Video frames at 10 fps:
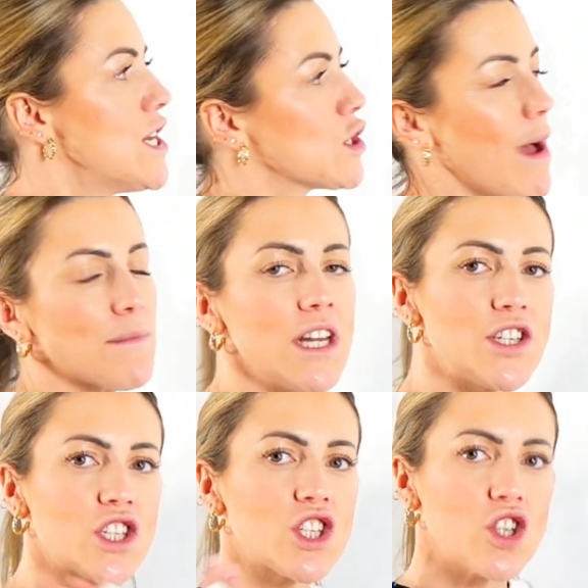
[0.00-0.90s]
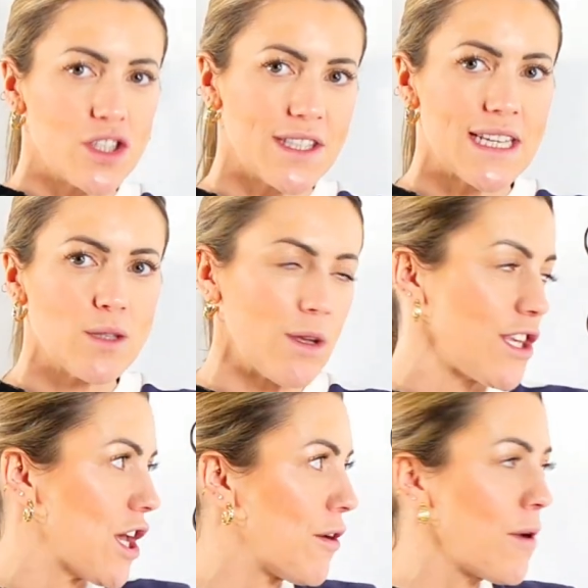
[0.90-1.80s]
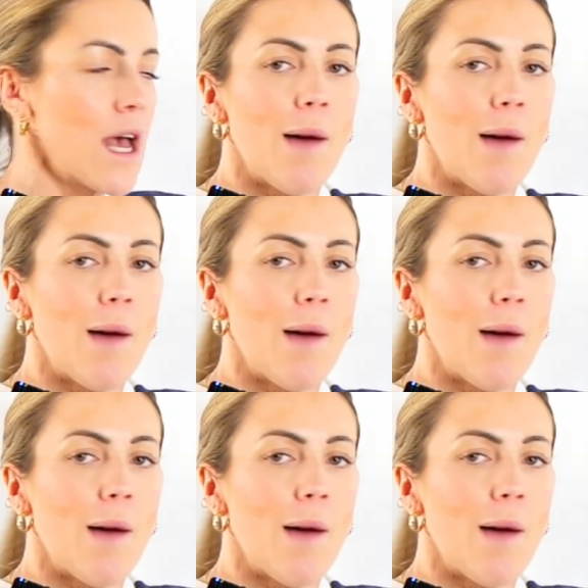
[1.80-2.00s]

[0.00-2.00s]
So I'm going to discuss these with you,